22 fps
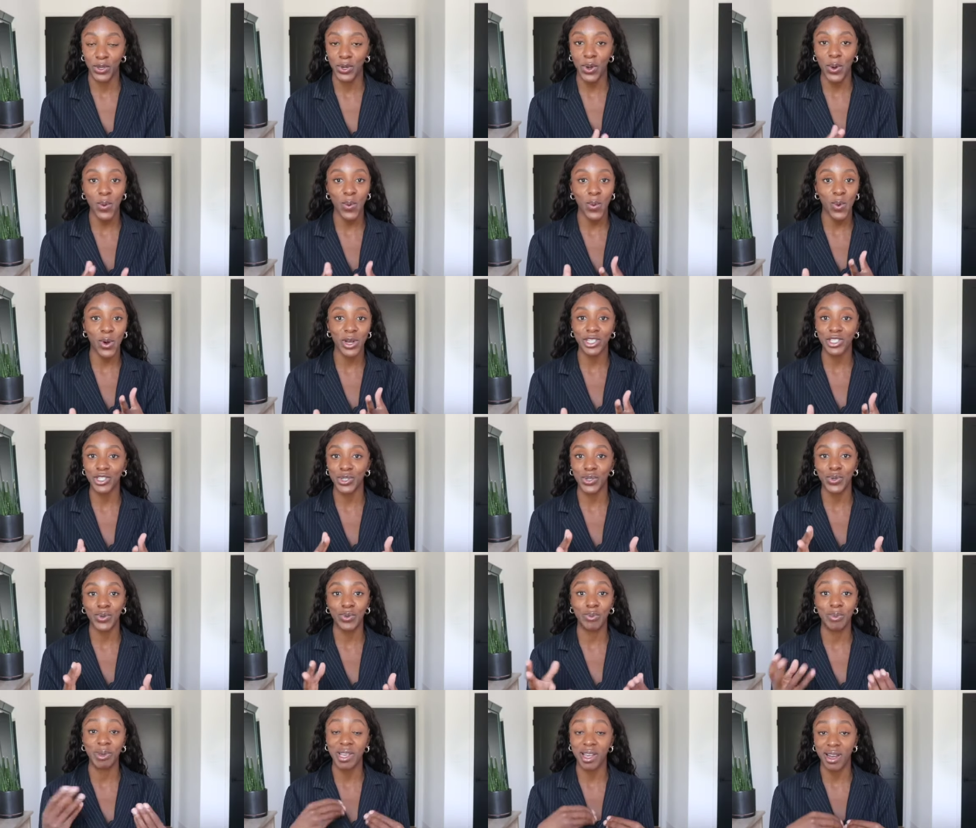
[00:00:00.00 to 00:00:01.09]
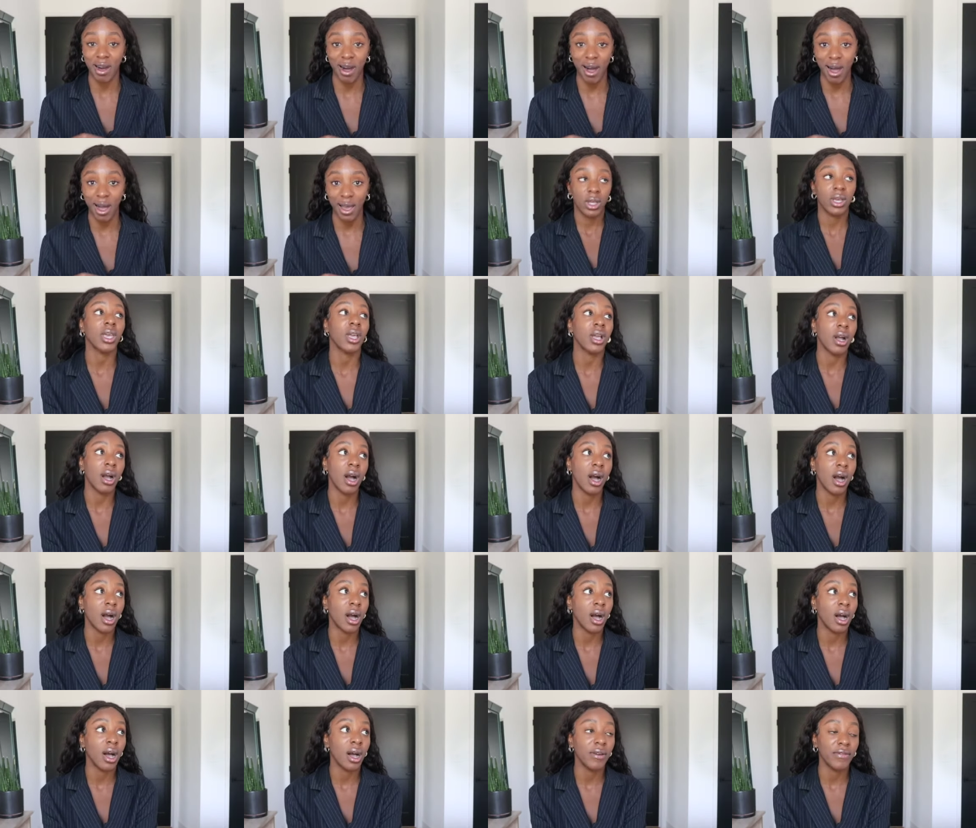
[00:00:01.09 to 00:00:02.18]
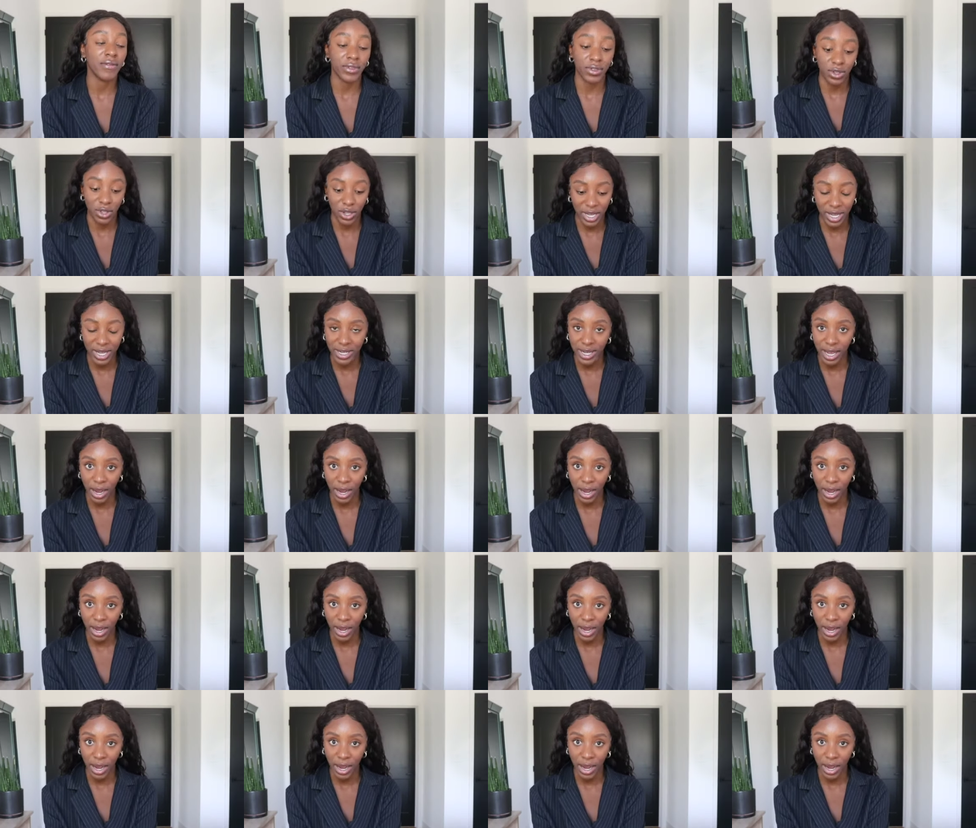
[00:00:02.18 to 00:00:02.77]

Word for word: You don't want to be caught looking off or looking